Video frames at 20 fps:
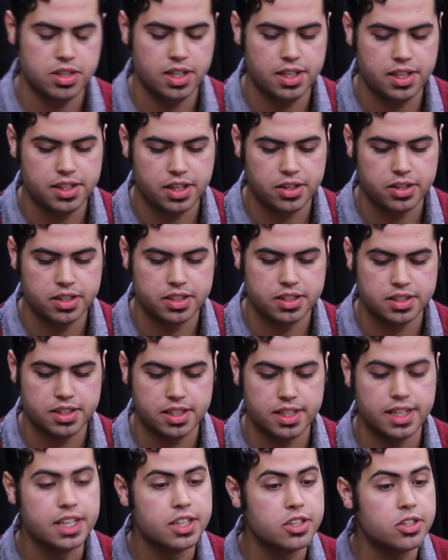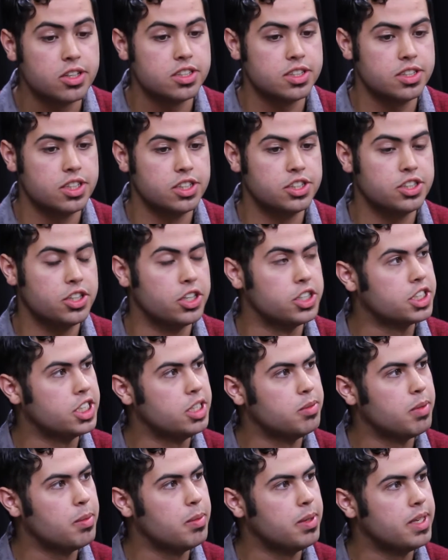said that there is ignorance in the church. Can you
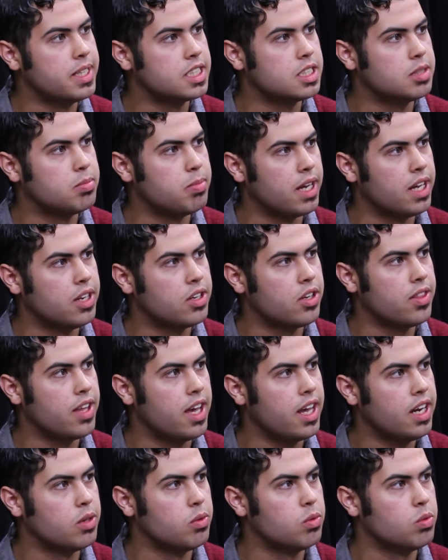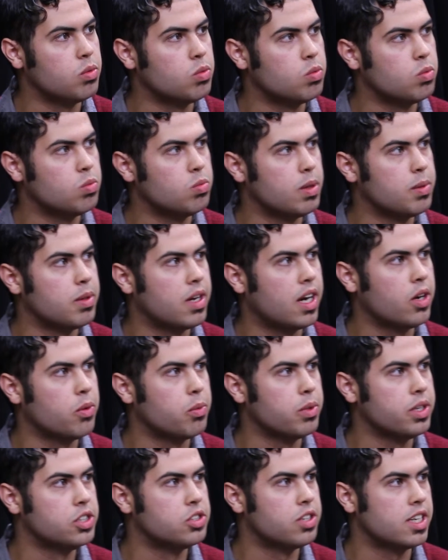maybe expand on that and maybe how
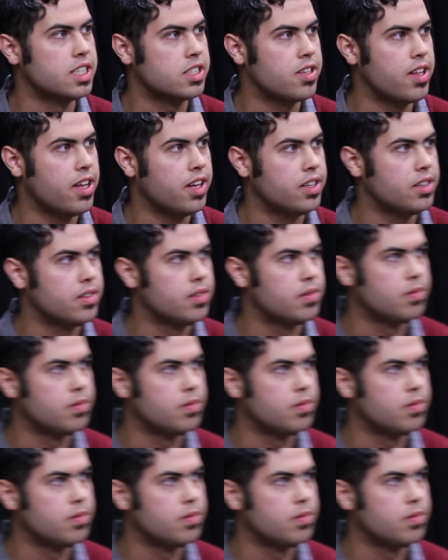we address that?